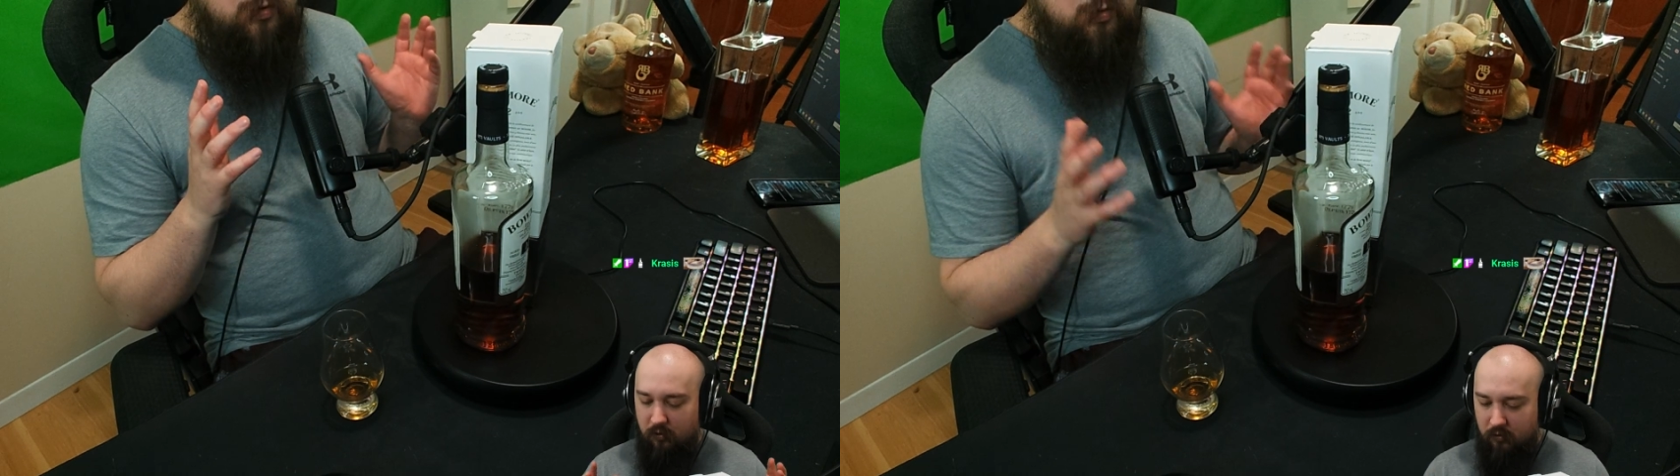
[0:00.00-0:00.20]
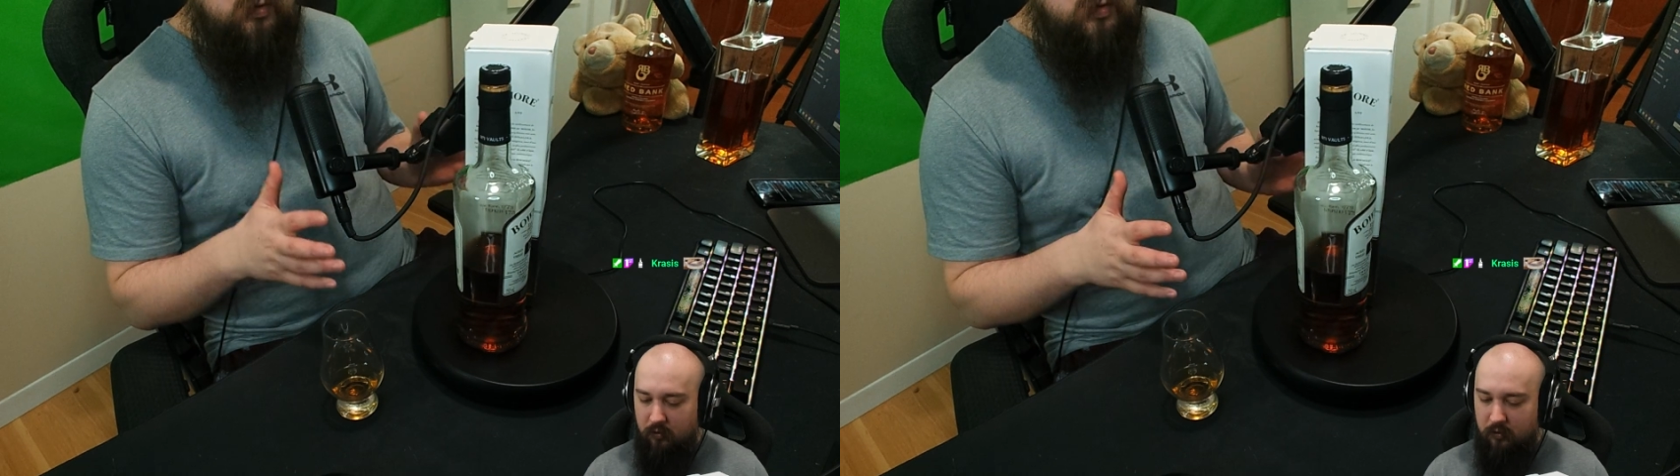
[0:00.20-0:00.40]

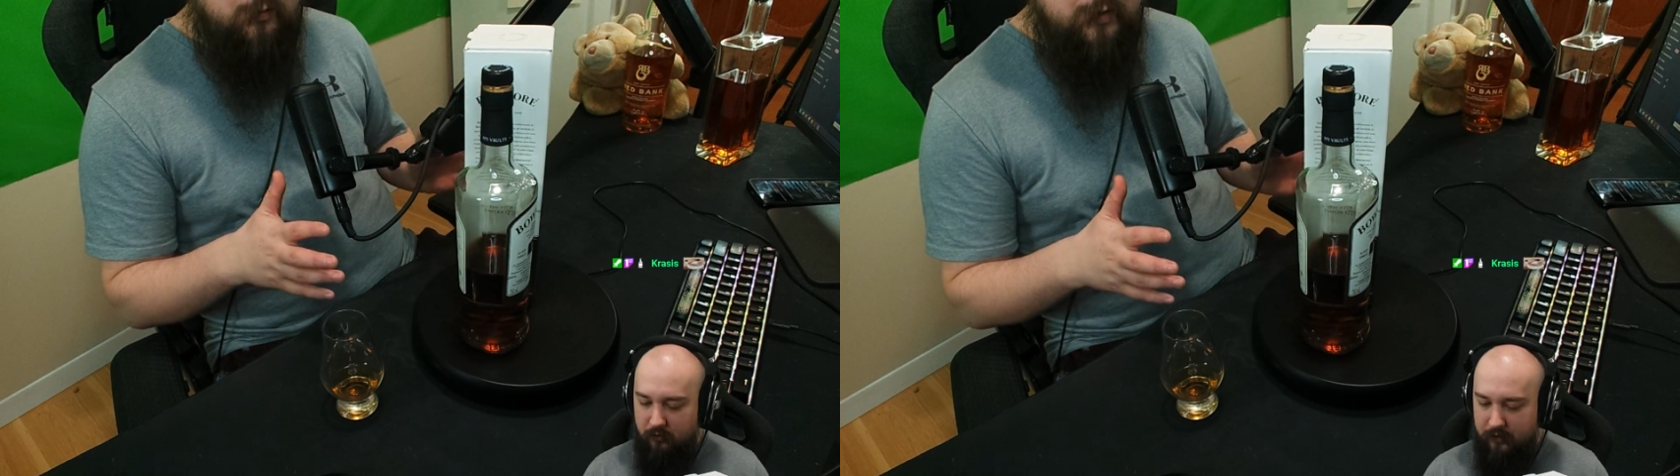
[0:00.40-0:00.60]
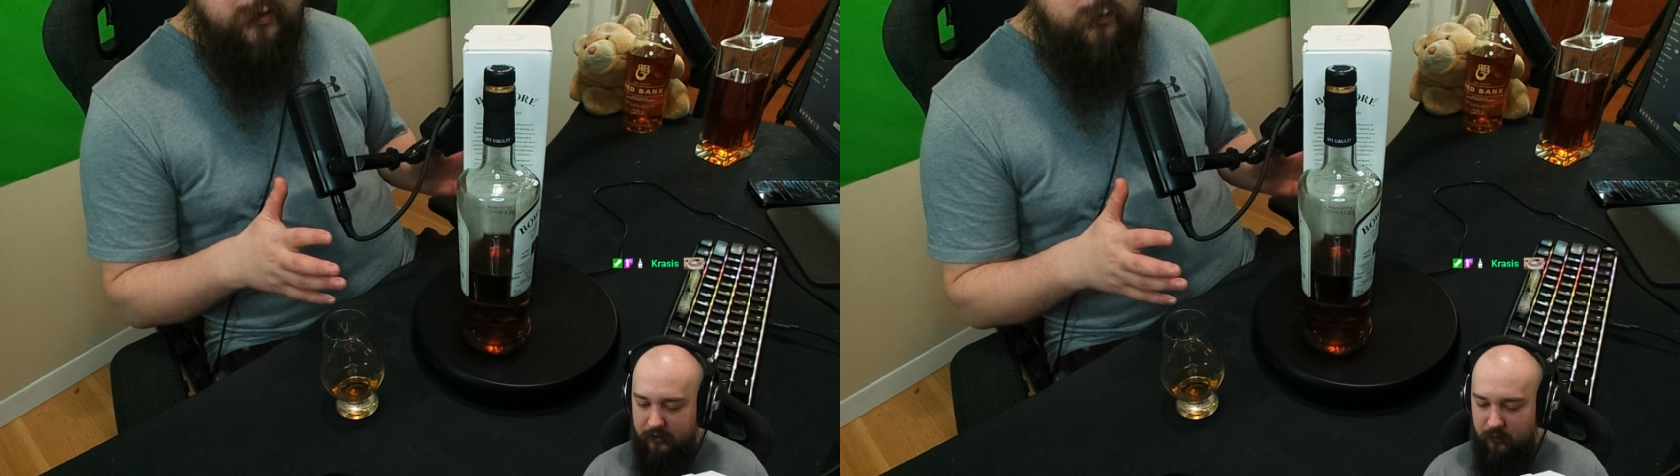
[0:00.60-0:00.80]

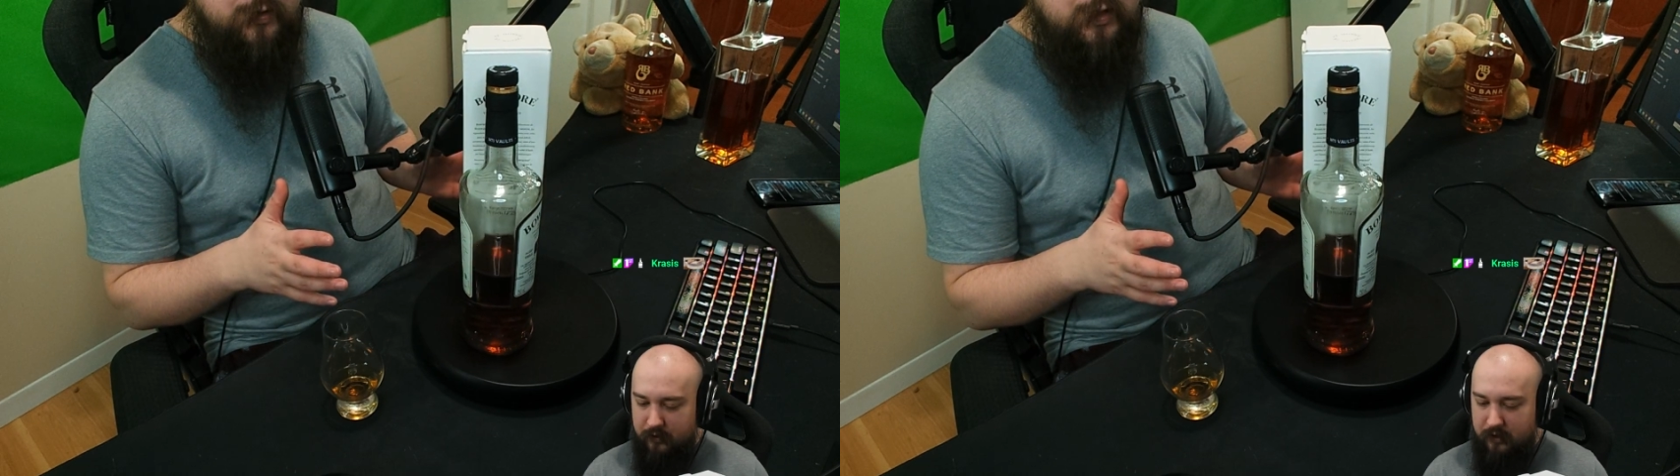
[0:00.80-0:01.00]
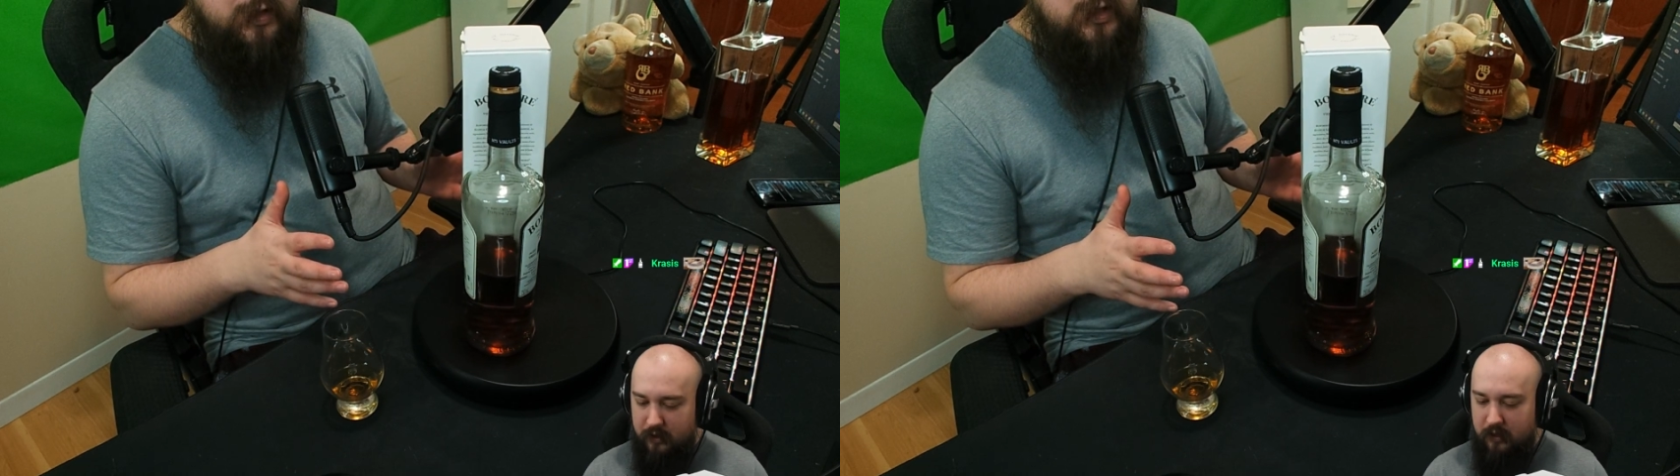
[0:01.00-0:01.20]
hole in this
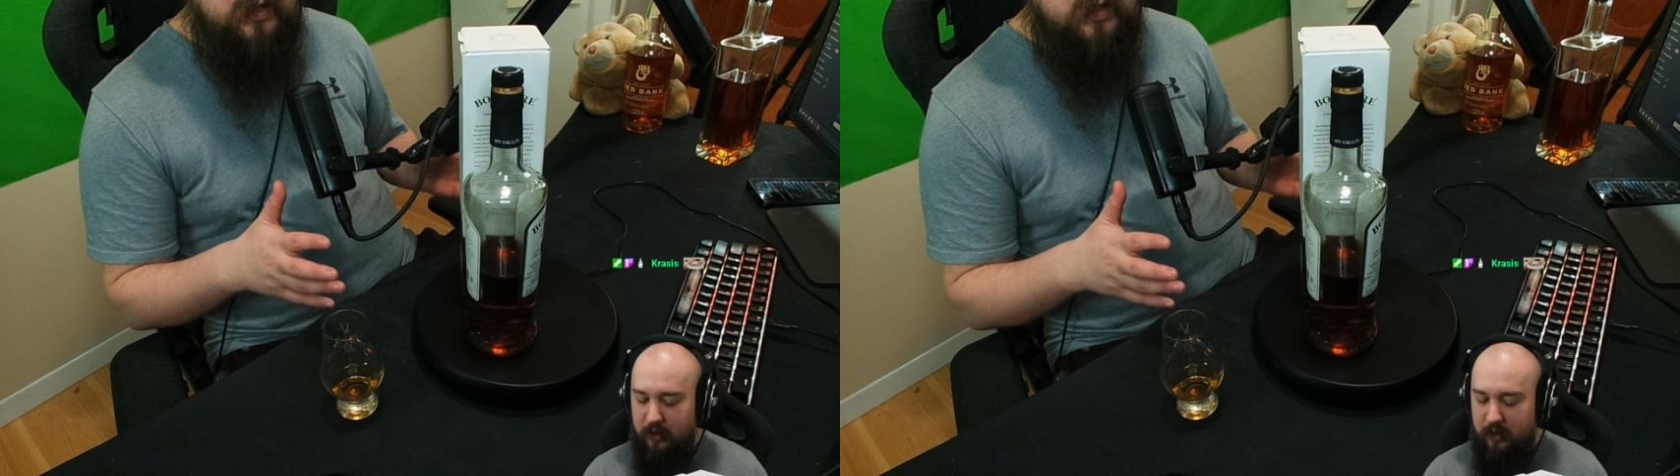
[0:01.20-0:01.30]
whiskey.